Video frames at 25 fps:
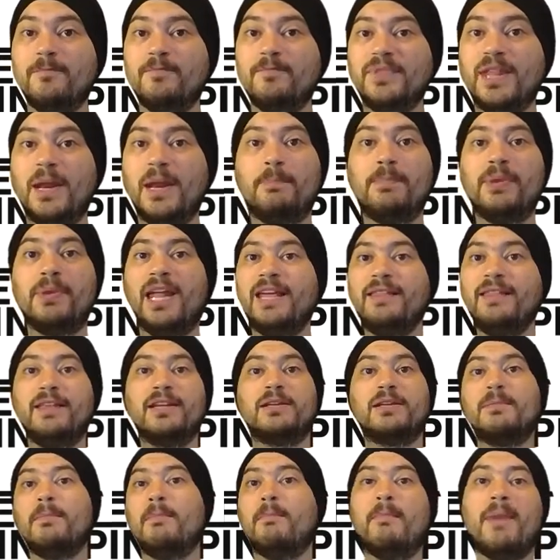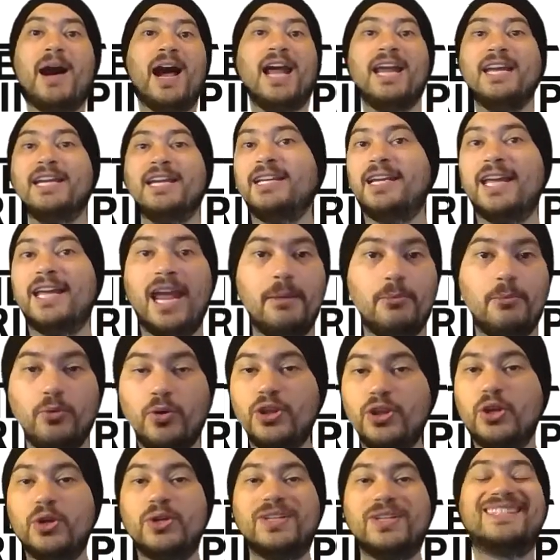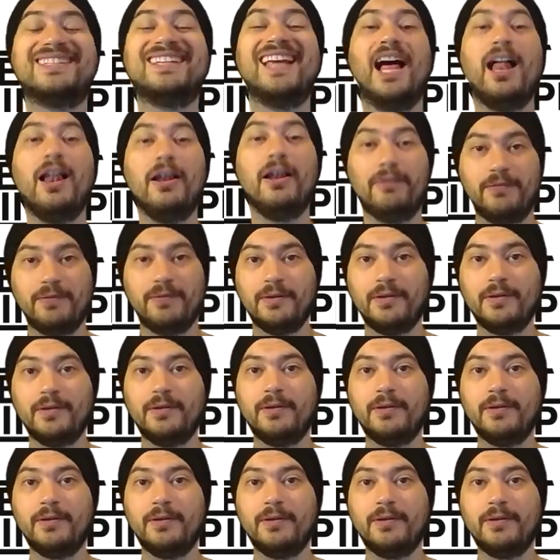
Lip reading: than playing this mind game with yourself.